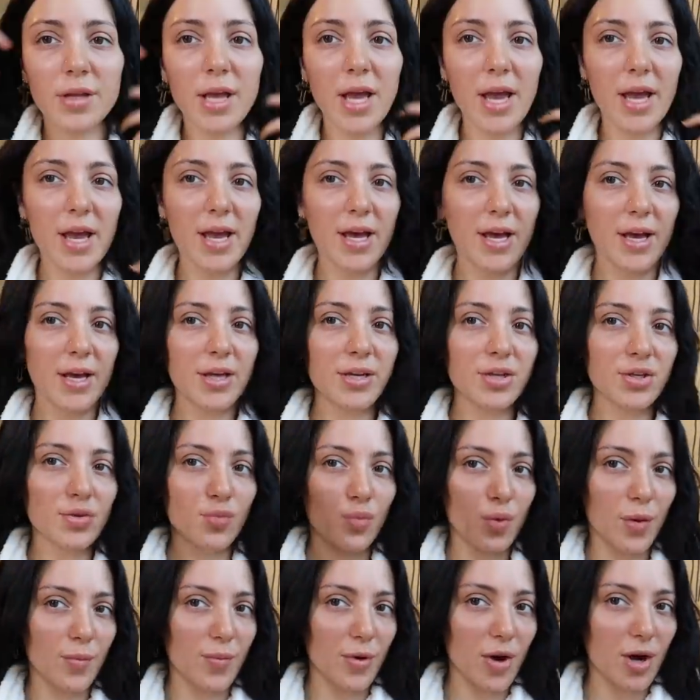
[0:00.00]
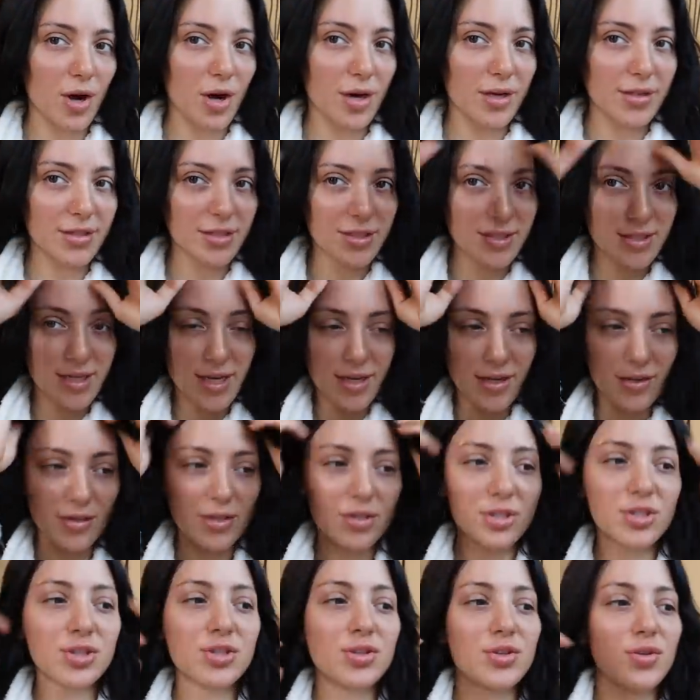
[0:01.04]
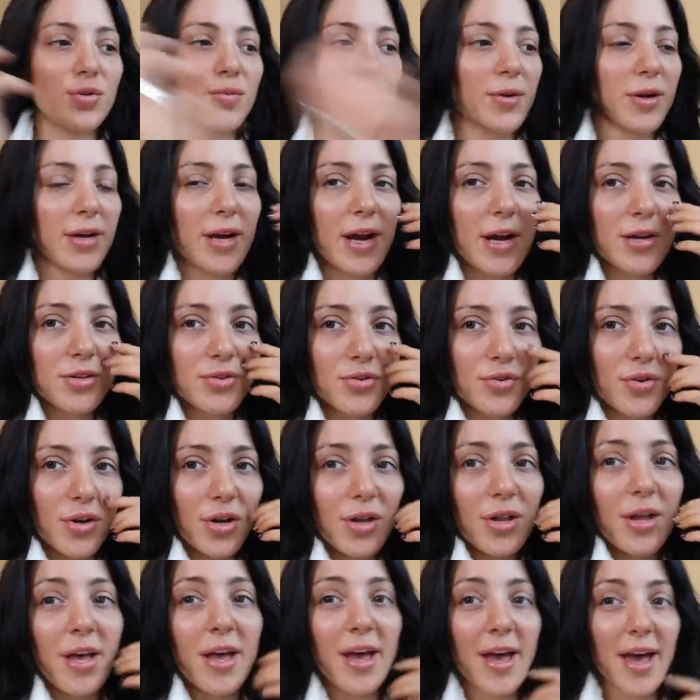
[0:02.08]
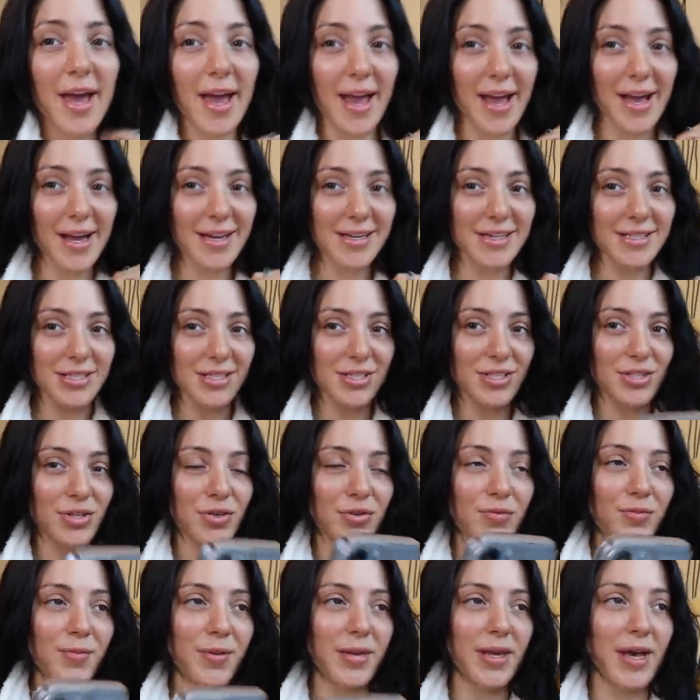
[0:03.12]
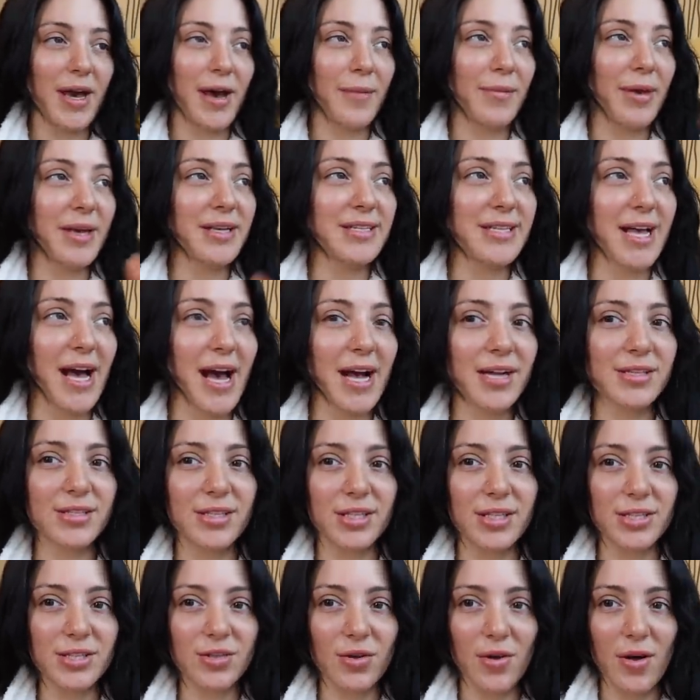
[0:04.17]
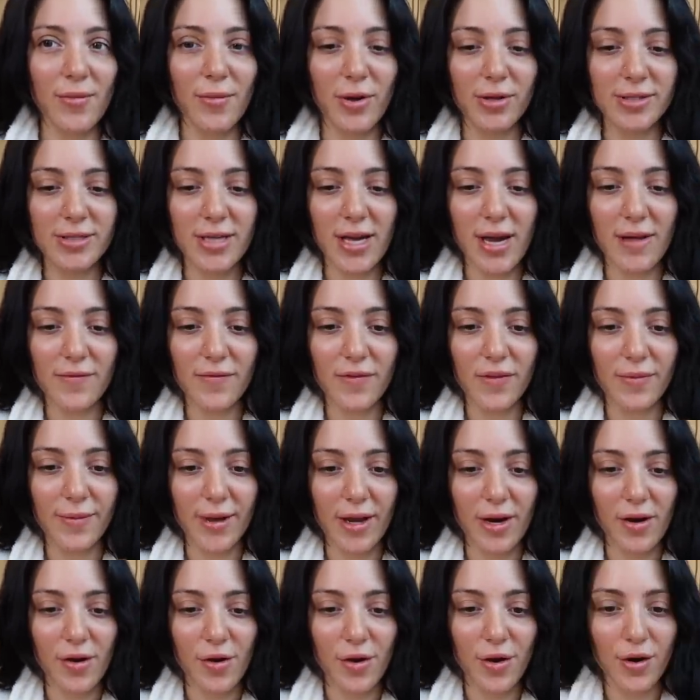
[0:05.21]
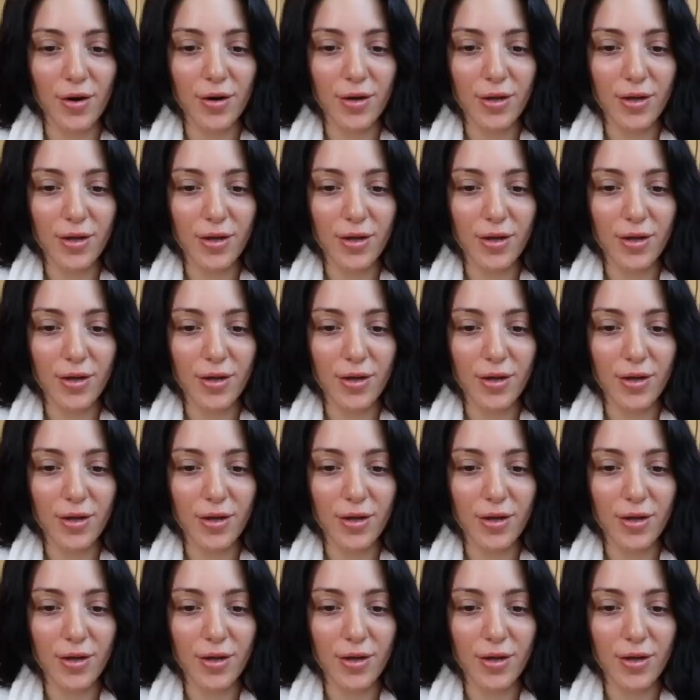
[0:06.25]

And we're bronzed, and it looks super natural. And it's 2 p.m. exactly, so I'm on time for my call.